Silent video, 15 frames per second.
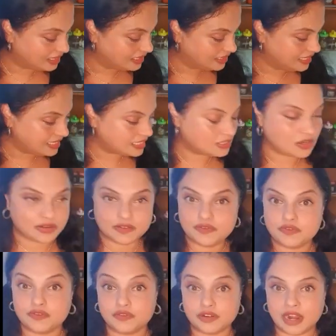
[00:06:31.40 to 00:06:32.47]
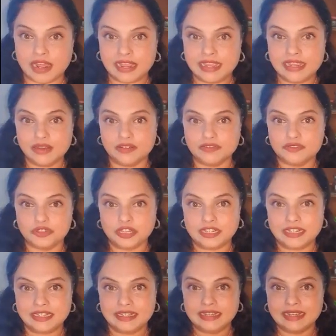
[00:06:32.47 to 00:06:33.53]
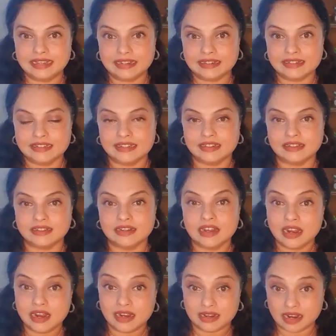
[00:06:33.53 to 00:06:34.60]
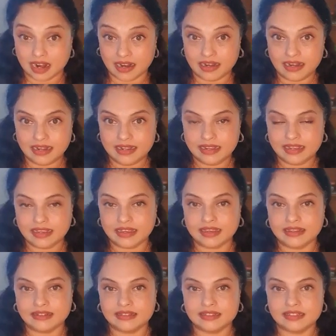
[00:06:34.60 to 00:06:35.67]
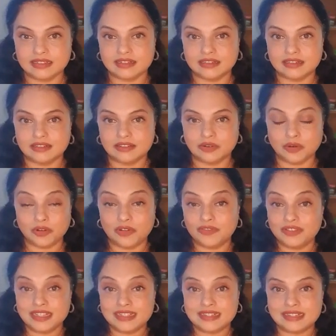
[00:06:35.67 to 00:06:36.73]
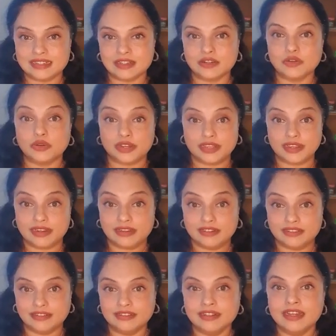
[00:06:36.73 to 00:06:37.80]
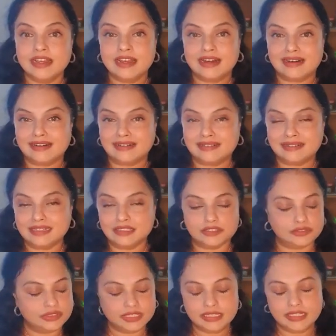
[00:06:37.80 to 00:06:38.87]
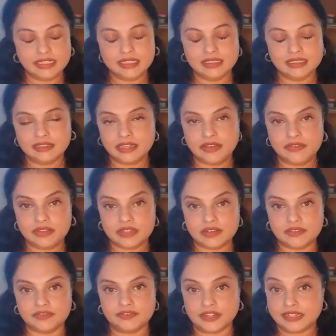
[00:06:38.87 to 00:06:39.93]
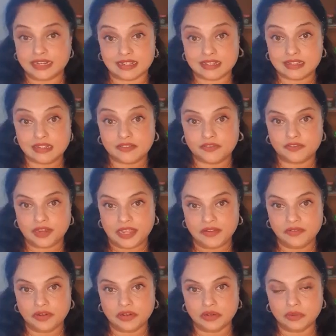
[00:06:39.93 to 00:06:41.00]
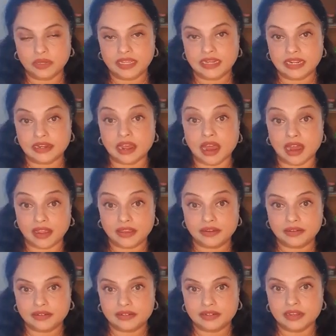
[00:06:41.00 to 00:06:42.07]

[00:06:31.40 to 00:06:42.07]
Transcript: this sort of frying of chili and garlic and all of these coriander, it really gives a fantastic flavor in an iron